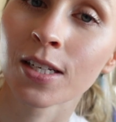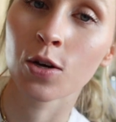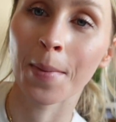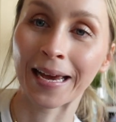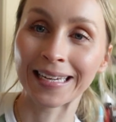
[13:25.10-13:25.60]
so
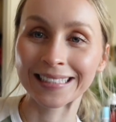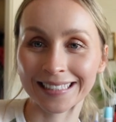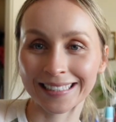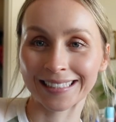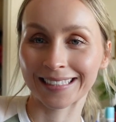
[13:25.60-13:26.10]
you might
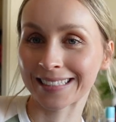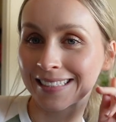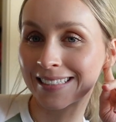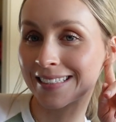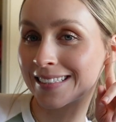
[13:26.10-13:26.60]

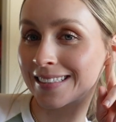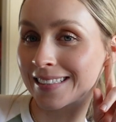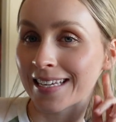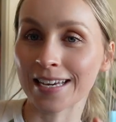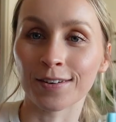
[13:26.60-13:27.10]

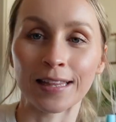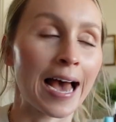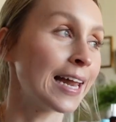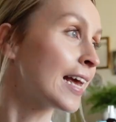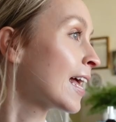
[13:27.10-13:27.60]
hear
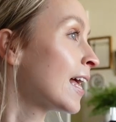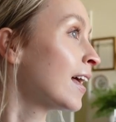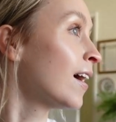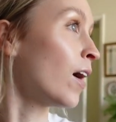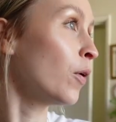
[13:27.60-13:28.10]
that.
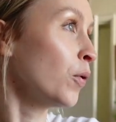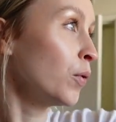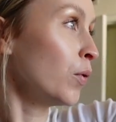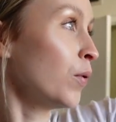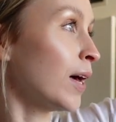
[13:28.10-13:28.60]
Oh,
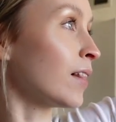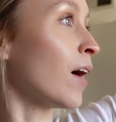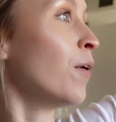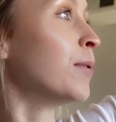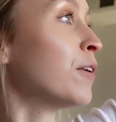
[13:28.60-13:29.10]

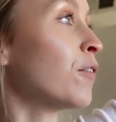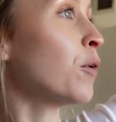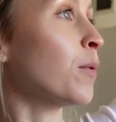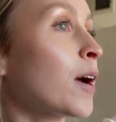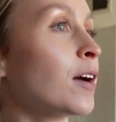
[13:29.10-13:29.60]
hello,
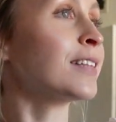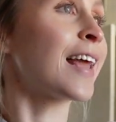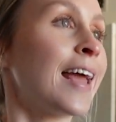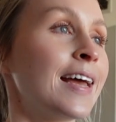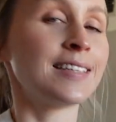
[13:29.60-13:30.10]
beautiful world
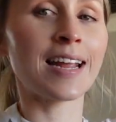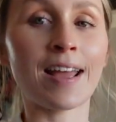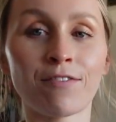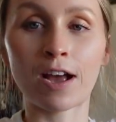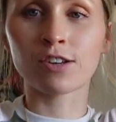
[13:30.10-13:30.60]
and
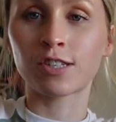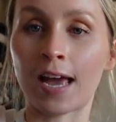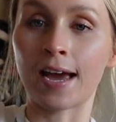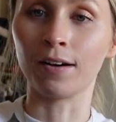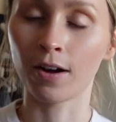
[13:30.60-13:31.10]
fresh air.